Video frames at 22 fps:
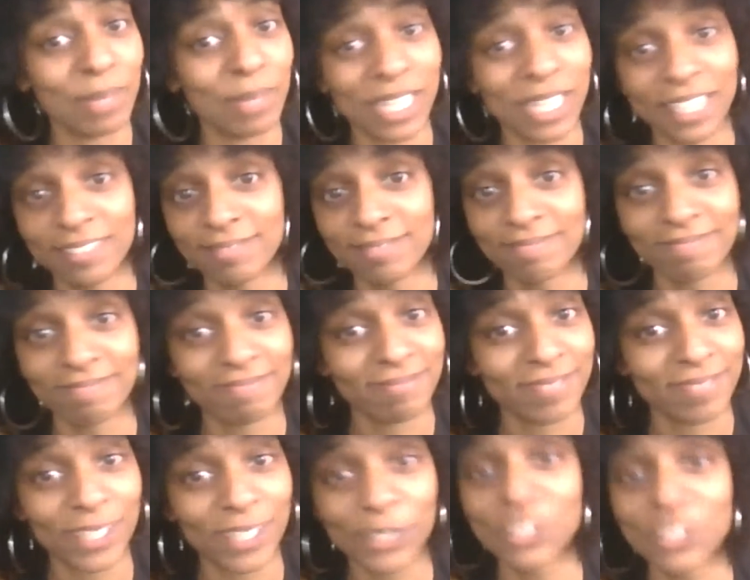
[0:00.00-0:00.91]
I mean,
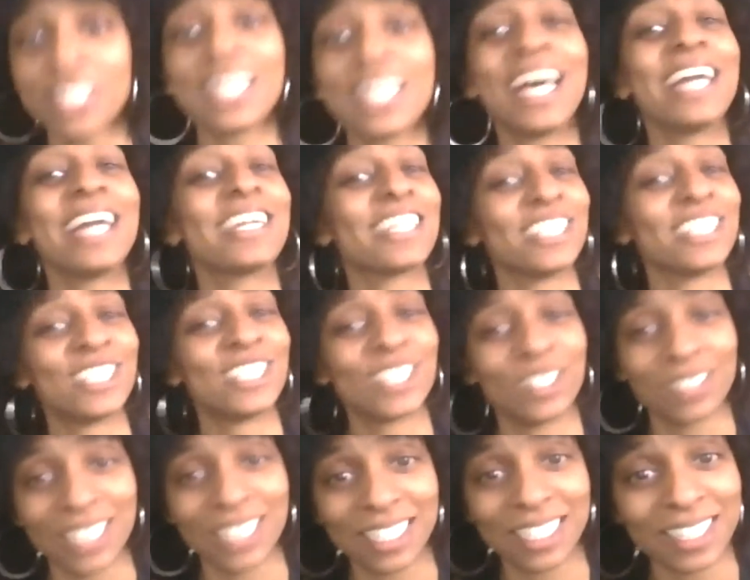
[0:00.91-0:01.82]
there's a lot of good
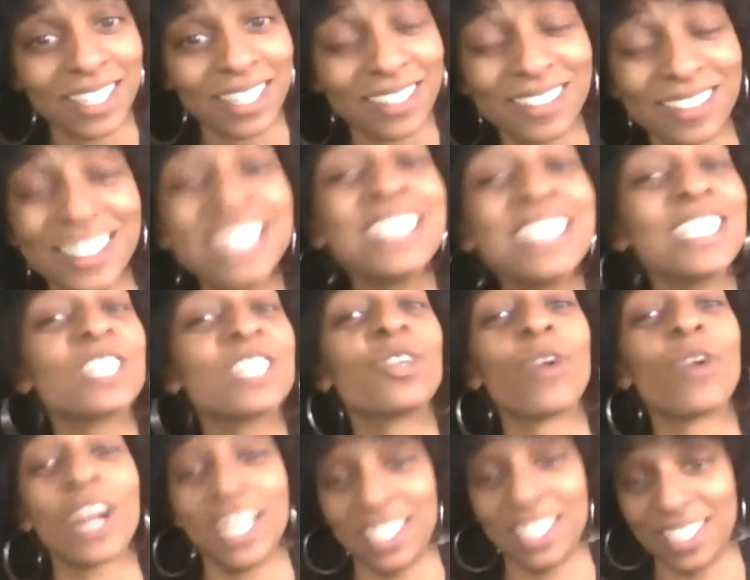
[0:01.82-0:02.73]
shows out there. This is
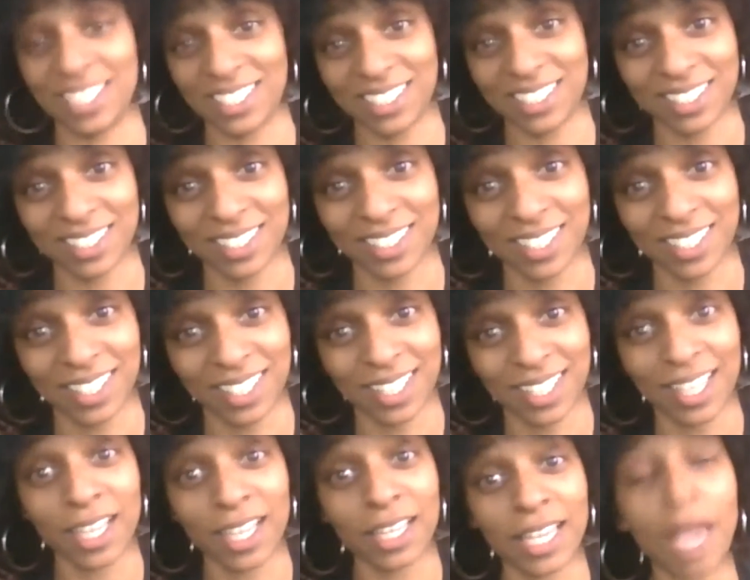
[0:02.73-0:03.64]
greatness.
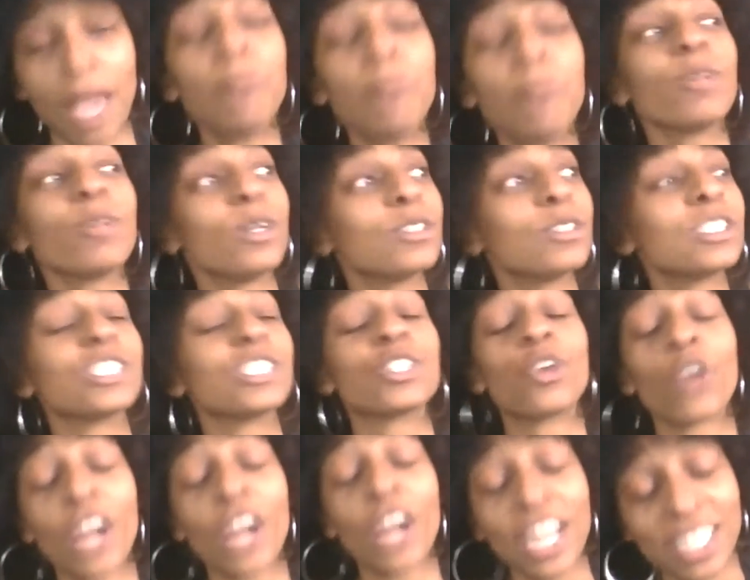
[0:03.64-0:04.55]
Game so, of Thrones is
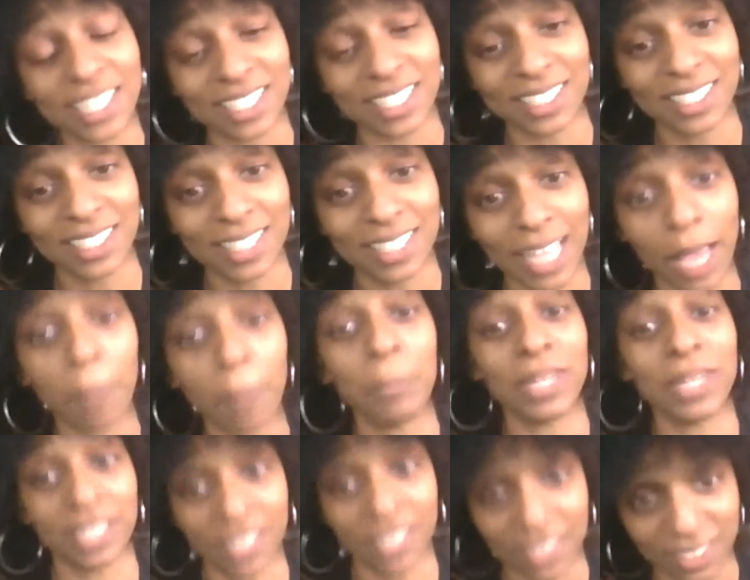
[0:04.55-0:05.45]
greatness,
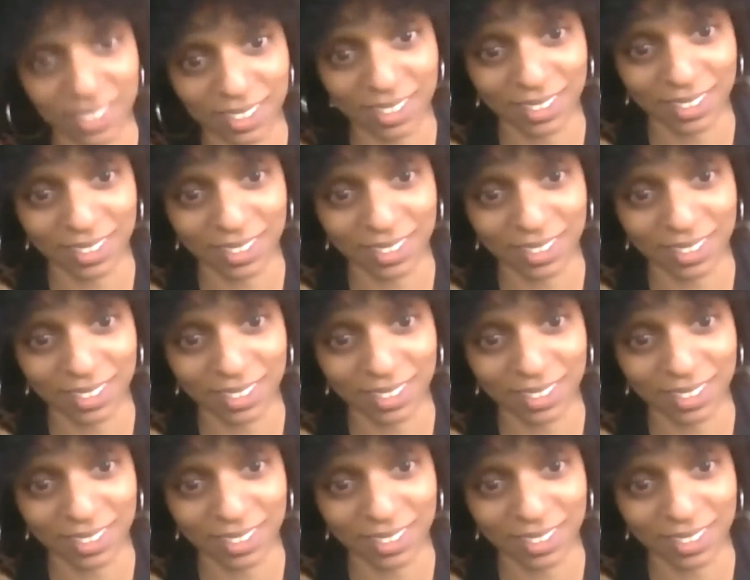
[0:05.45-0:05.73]
epicness.